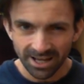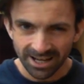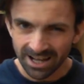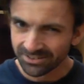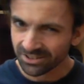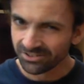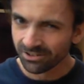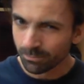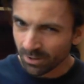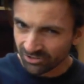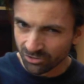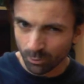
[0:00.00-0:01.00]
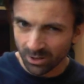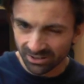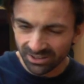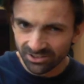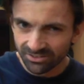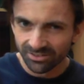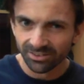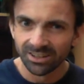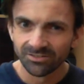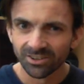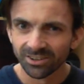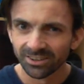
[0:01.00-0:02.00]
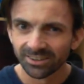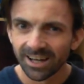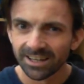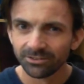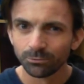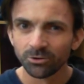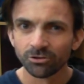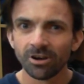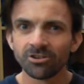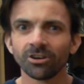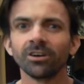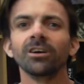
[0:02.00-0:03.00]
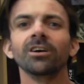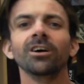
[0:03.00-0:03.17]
and I had that secret passageway lead to a little island with treasure